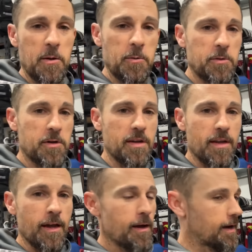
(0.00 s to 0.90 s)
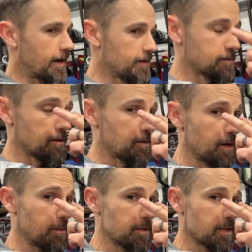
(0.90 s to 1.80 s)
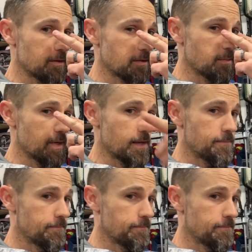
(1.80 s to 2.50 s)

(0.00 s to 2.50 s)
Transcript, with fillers: older. Eyes aren't quite what they used to be.